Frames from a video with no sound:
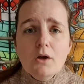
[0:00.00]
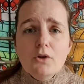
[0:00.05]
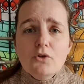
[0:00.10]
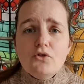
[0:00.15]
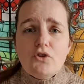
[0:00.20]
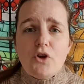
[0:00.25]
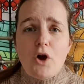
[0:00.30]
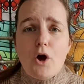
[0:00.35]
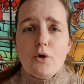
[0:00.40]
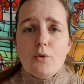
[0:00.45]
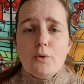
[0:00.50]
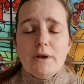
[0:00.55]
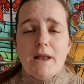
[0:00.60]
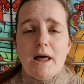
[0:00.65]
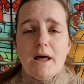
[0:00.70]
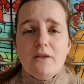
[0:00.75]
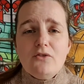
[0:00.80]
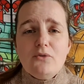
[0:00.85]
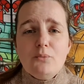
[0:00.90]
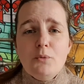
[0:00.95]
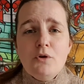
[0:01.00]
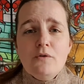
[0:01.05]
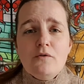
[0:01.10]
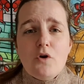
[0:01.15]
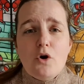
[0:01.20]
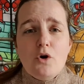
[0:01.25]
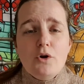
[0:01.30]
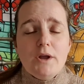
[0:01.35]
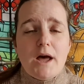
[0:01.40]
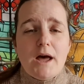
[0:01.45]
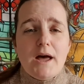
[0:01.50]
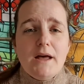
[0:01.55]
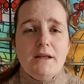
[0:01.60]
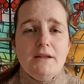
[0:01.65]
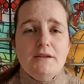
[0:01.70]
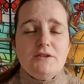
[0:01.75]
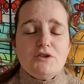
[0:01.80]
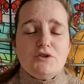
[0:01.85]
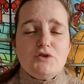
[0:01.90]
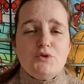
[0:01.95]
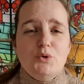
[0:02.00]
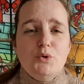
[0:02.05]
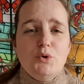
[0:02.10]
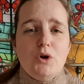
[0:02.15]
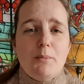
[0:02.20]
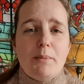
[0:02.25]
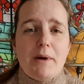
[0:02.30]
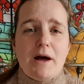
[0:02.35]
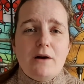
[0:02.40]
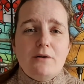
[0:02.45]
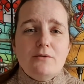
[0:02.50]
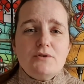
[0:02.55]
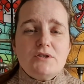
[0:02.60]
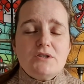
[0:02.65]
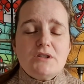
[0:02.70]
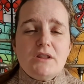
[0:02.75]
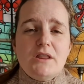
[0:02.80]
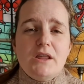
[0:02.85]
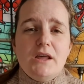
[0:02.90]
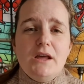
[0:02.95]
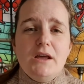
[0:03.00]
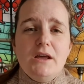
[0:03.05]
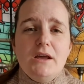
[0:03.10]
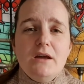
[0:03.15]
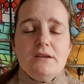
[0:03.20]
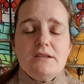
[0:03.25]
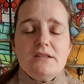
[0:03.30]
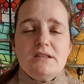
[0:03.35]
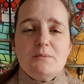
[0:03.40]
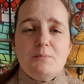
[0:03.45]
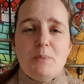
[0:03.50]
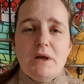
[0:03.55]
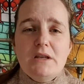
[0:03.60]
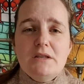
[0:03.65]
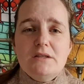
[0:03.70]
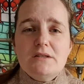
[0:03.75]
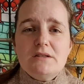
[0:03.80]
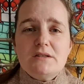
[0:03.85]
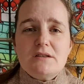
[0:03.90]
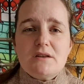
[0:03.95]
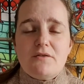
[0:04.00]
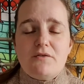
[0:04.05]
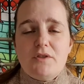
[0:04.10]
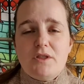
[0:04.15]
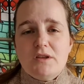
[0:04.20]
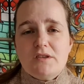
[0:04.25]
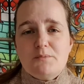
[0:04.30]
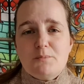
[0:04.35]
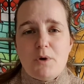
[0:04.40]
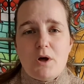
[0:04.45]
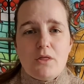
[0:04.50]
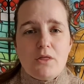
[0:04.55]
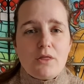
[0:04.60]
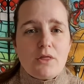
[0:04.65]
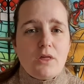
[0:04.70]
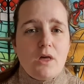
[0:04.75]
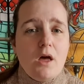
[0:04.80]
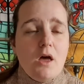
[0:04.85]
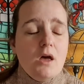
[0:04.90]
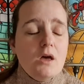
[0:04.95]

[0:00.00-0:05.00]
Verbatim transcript: So let's move on and talk about the spins for this month.